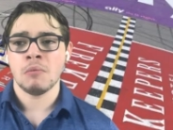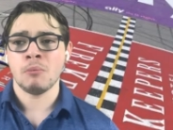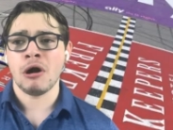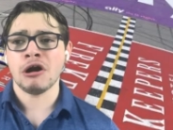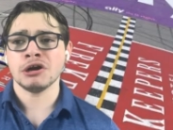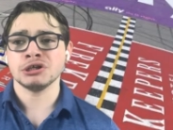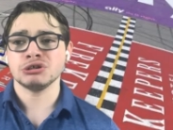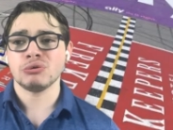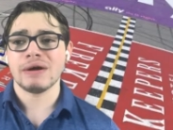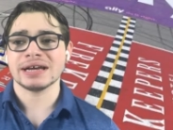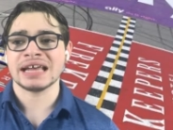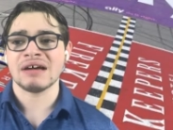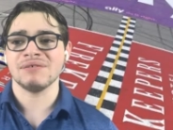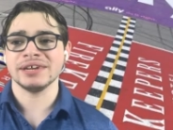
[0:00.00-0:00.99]
Martin
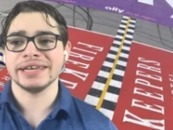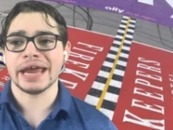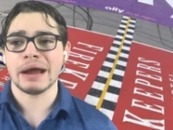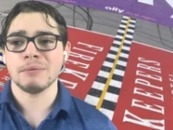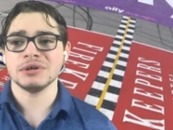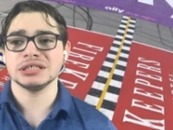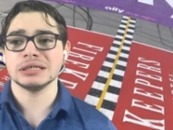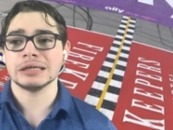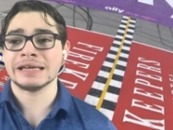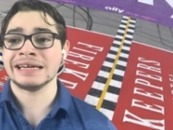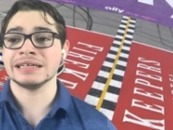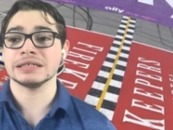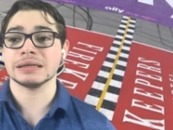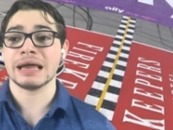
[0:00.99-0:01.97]
Truex having damage to
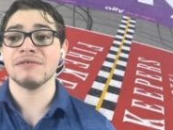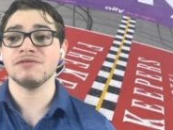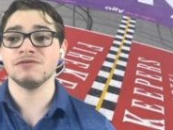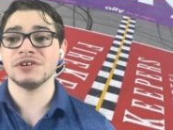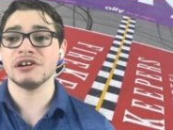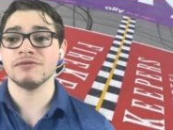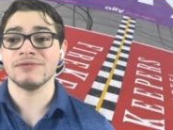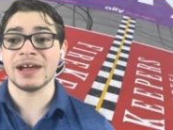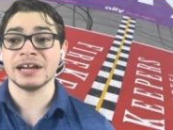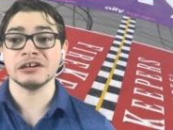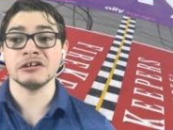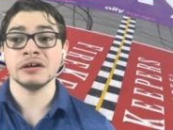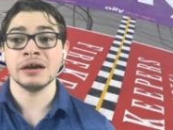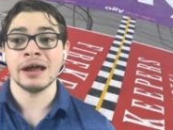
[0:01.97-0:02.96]
his left rear
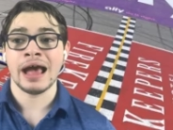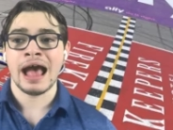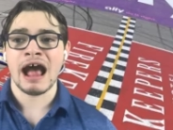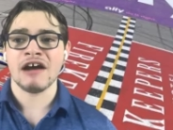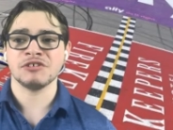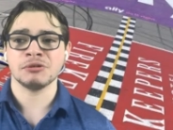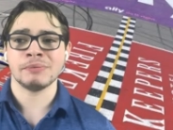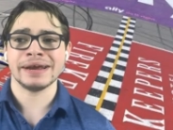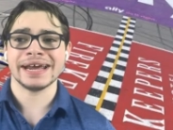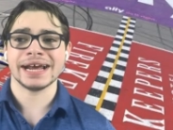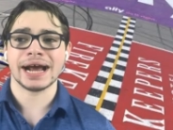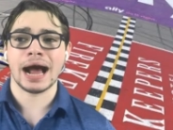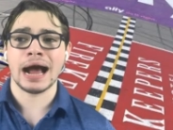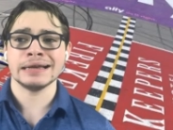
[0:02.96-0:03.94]
fender after
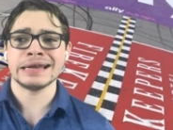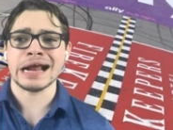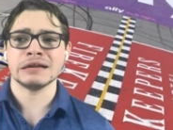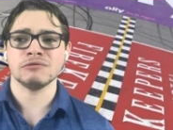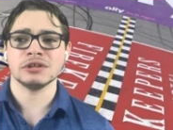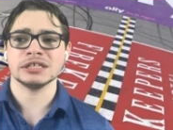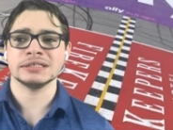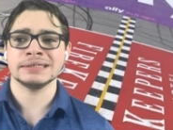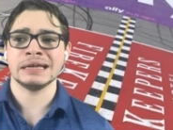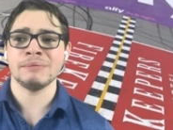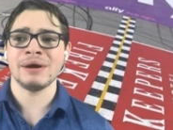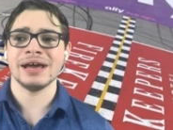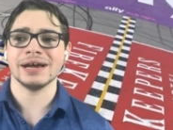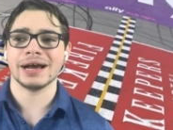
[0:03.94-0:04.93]
making contact with his
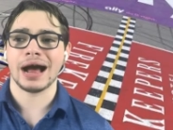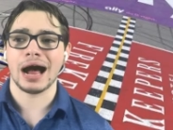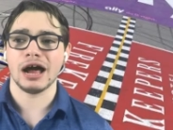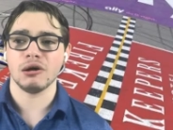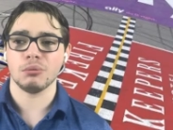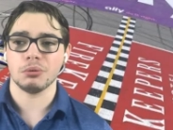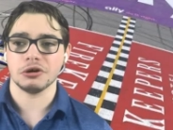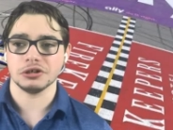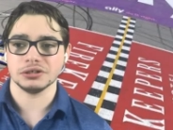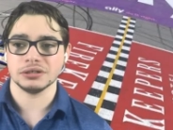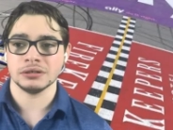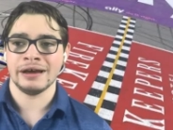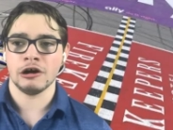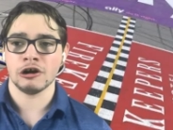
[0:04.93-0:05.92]
teammate Kyle
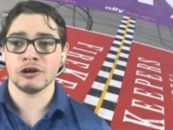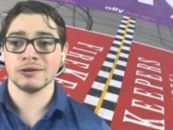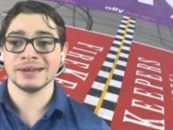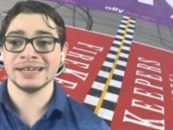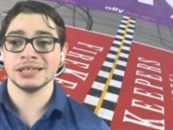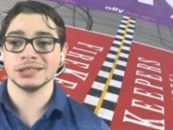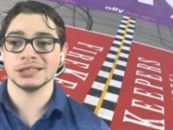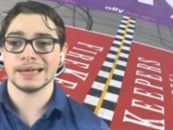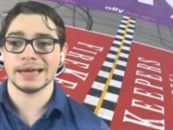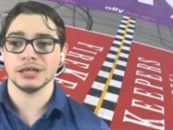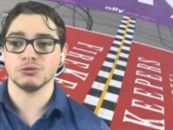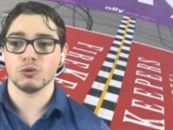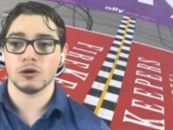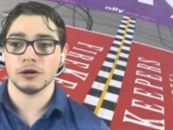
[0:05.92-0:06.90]
Busch early in
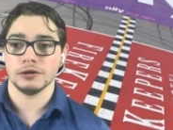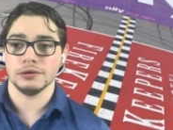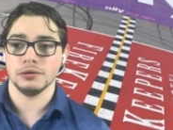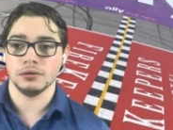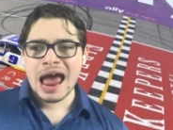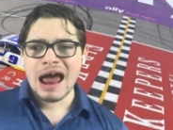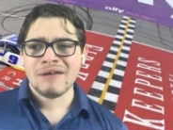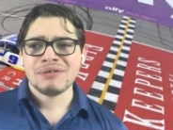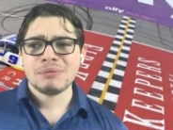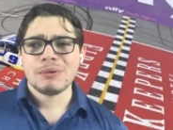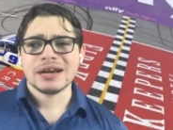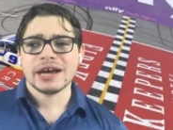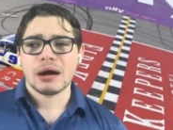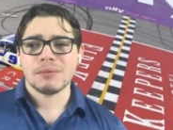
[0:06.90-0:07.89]
stage one.
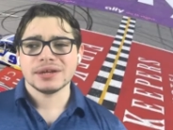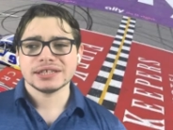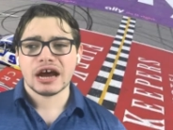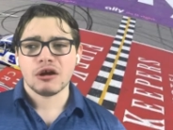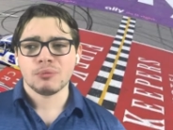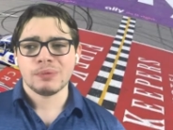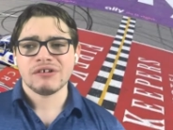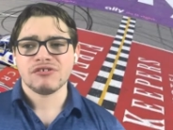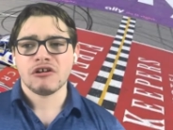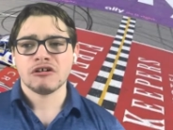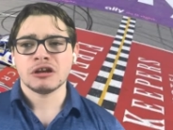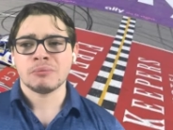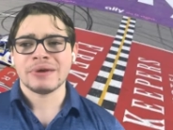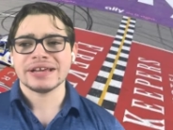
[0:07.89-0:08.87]
Everybody coming down pit
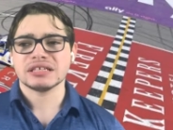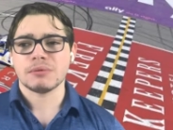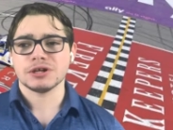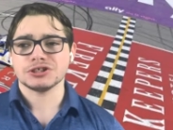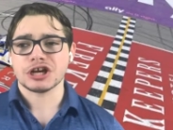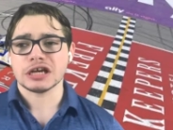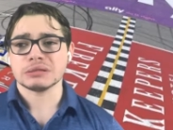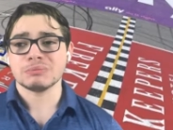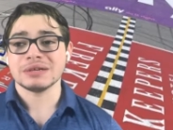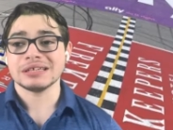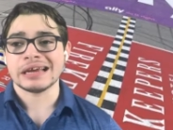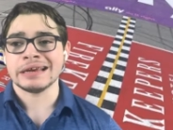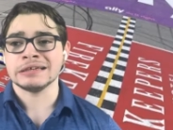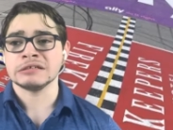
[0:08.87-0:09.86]
road to make some
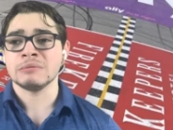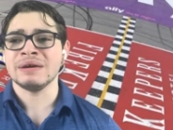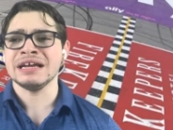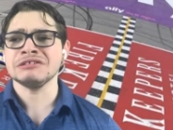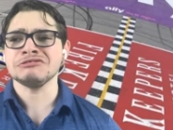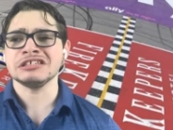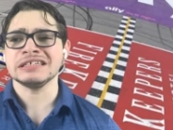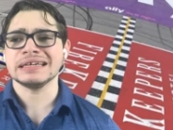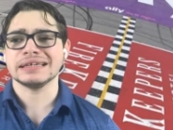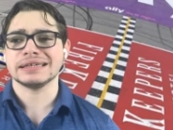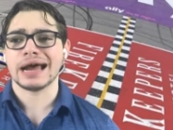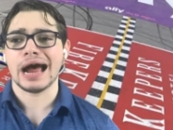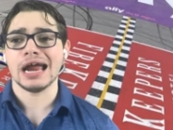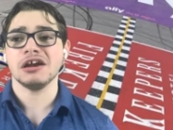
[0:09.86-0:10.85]
adjustments and some interesting
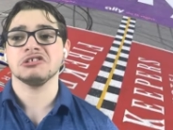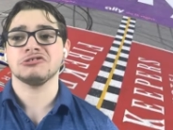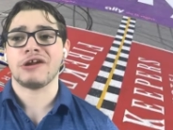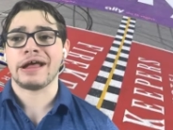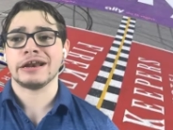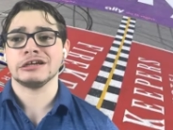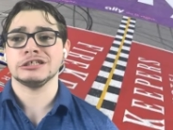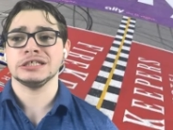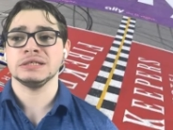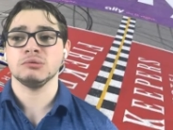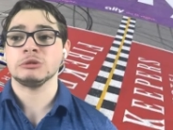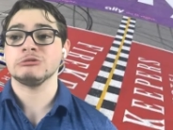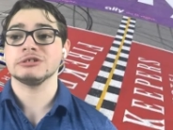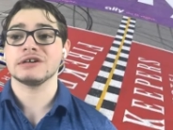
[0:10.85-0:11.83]
tire strategies
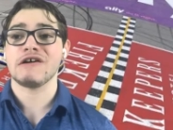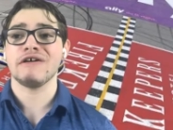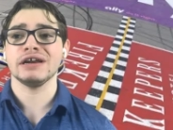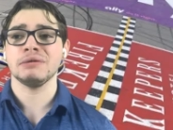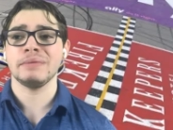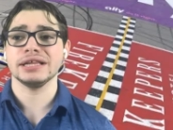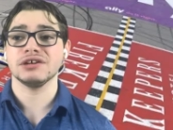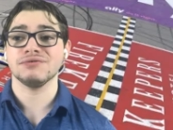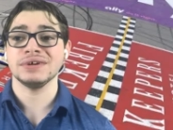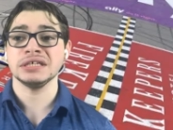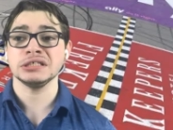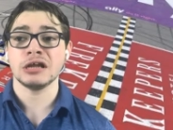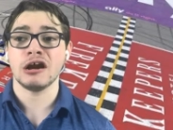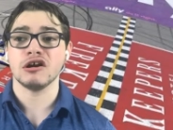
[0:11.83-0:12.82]
which was going to make the
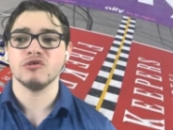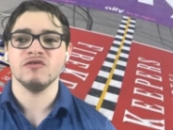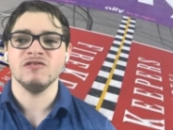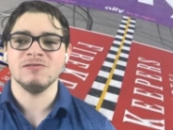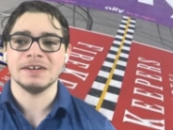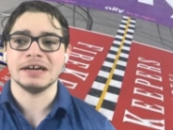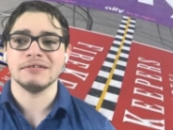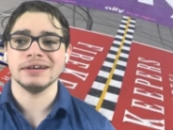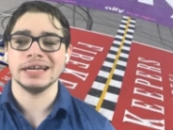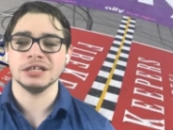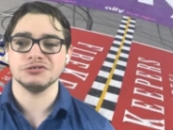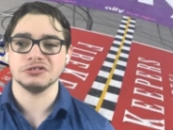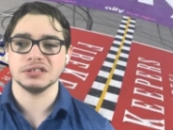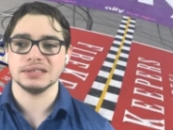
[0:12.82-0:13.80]
restart very
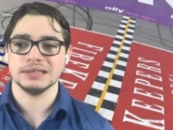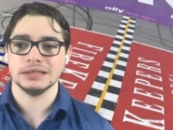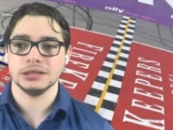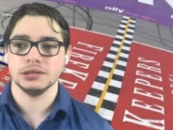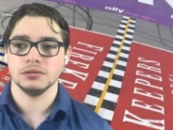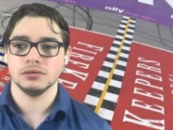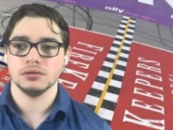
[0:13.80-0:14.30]
interesting.